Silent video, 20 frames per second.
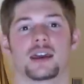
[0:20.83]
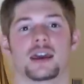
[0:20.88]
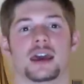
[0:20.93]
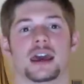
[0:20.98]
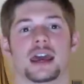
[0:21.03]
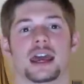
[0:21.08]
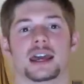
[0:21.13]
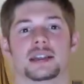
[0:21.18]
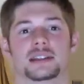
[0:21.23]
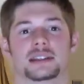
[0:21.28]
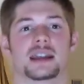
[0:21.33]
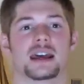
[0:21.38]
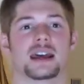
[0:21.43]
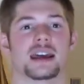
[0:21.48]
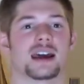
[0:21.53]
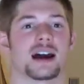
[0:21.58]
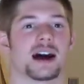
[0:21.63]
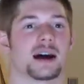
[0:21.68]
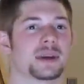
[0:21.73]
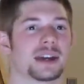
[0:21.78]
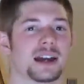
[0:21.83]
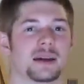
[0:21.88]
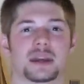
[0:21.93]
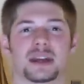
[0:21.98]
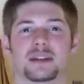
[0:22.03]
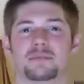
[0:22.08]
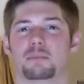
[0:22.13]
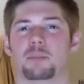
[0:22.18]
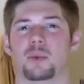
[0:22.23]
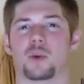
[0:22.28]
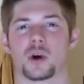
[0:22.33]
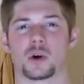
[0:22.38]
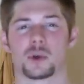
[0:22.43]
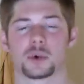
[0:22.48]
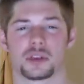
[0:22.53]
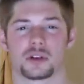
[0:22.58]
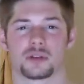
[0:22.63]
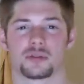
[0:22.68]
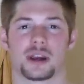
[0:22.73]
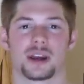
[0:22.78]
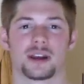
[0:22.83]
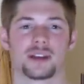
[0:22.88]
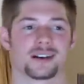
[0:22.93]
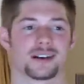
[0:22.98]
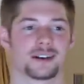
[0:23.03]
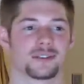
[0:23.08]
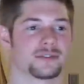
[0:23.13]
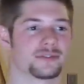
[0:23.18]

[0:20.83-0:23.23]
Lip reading: And today, I mean, I'm getting bored with the regular